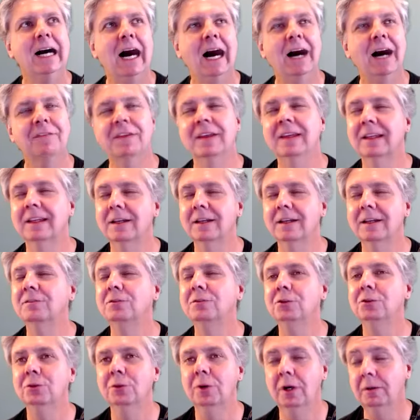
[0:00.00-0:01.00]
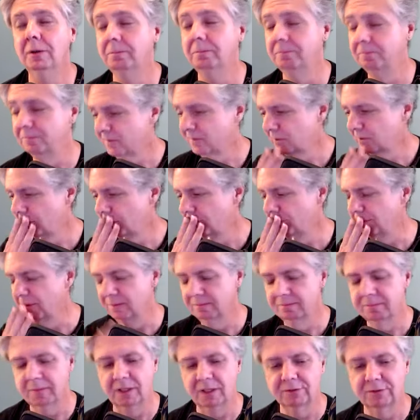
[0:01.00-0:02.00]
I think assume um, excuse me,
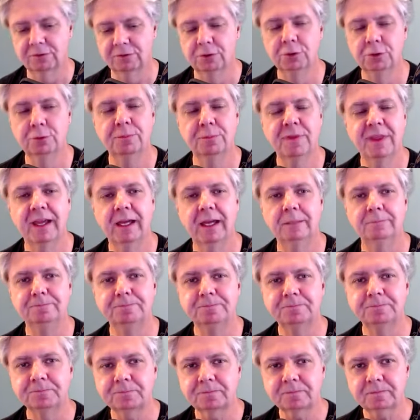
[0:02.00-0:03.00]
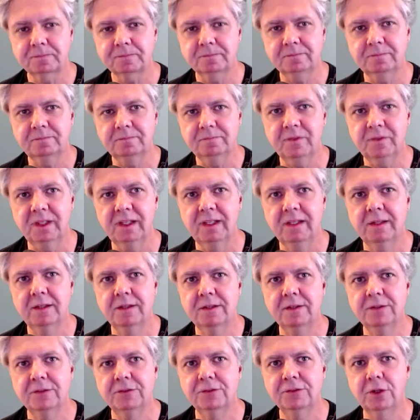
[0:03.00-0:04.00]
assume that
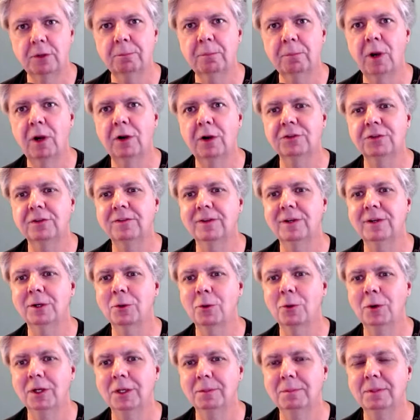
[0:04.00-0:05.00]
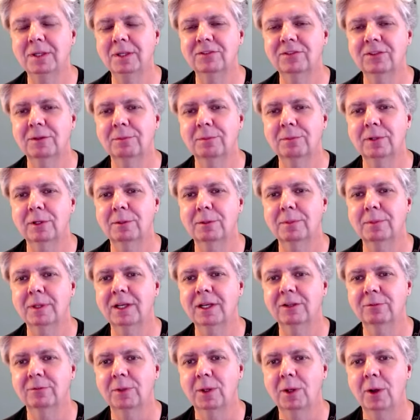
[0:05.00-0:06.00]
some parts of it are going to be similar
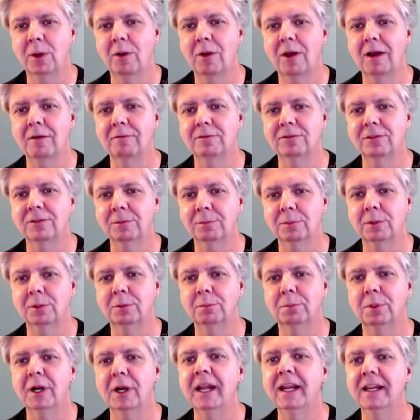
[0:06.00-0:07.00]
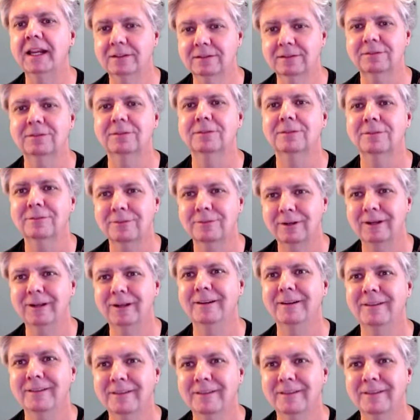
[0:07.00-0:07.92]
because we all have similar brains right?